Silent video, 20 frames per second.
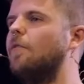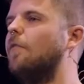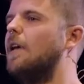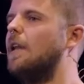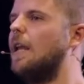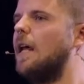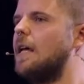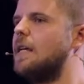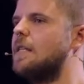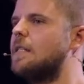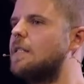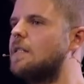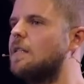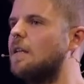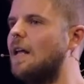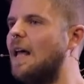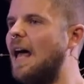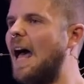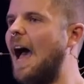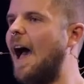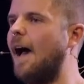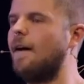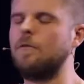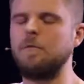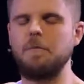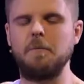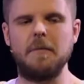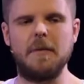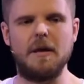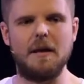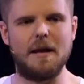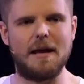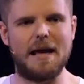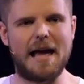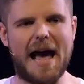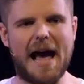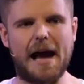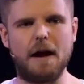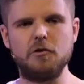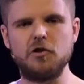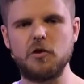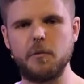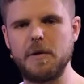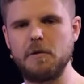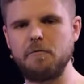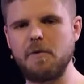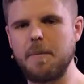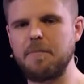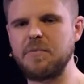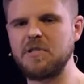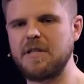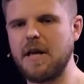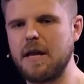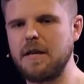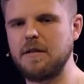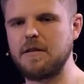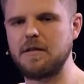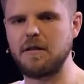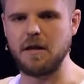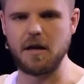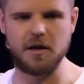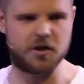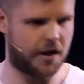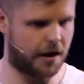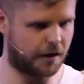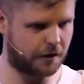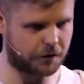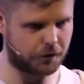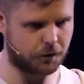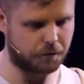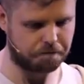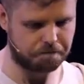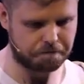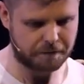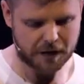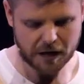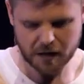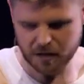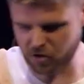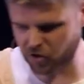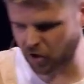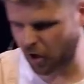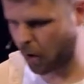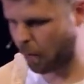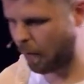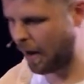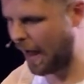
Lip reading: and realized, how do we represent a genital? So